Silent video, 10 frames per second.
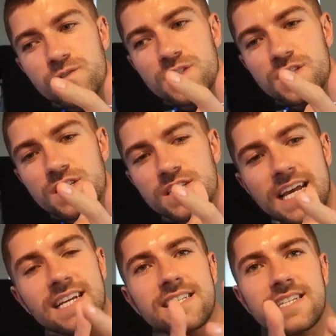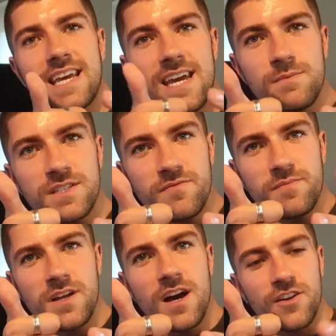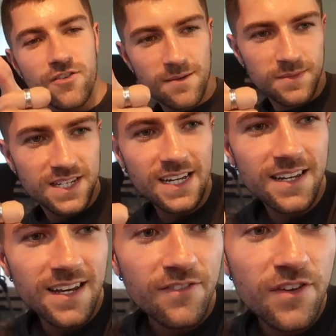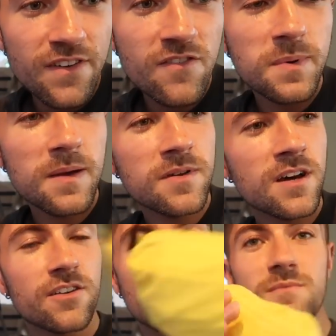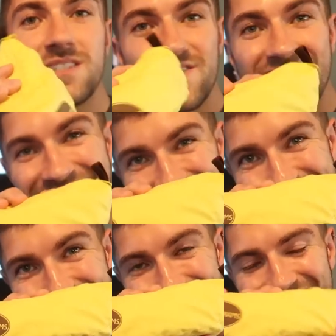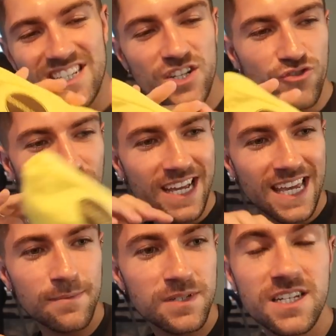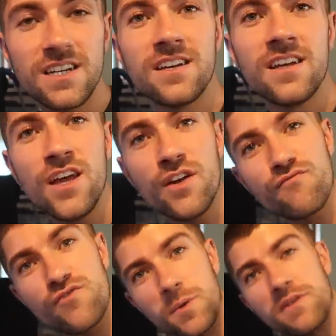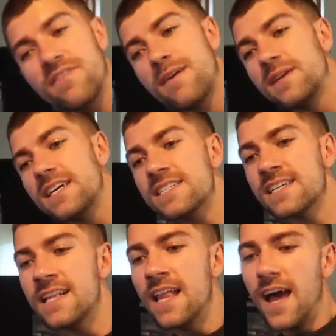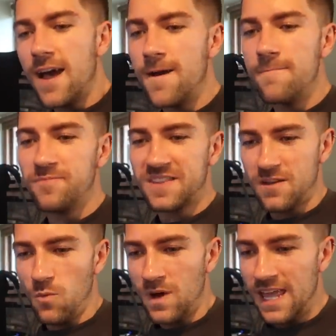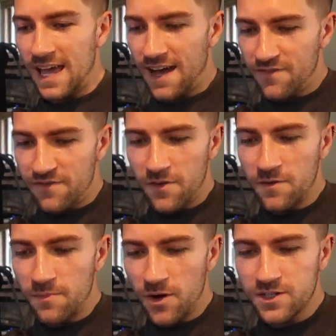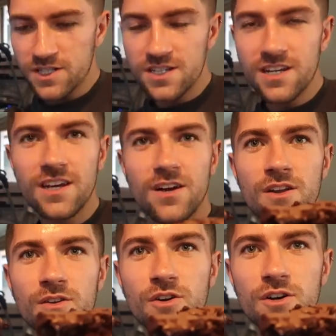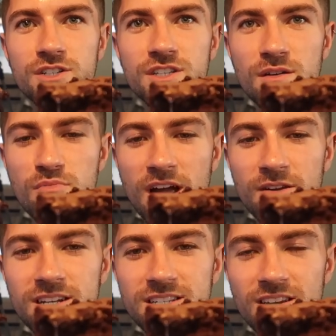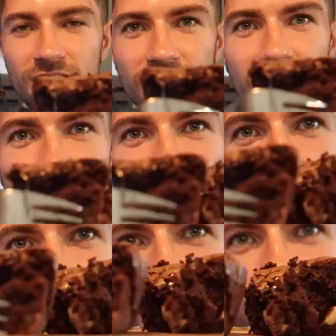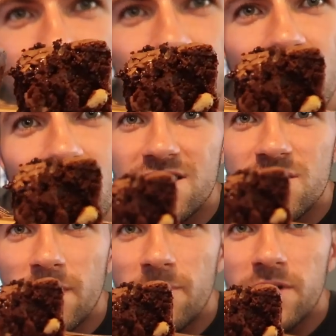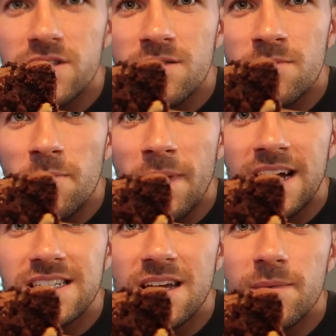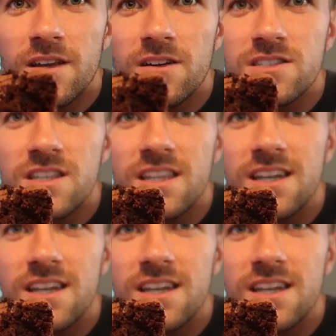And 6 games of Bananagrams later. If you've never played Bananagrams, fantastic. Great game to ruin families. We have unboxed and cut the brownies. Look at those. So we put some macadamia nuts in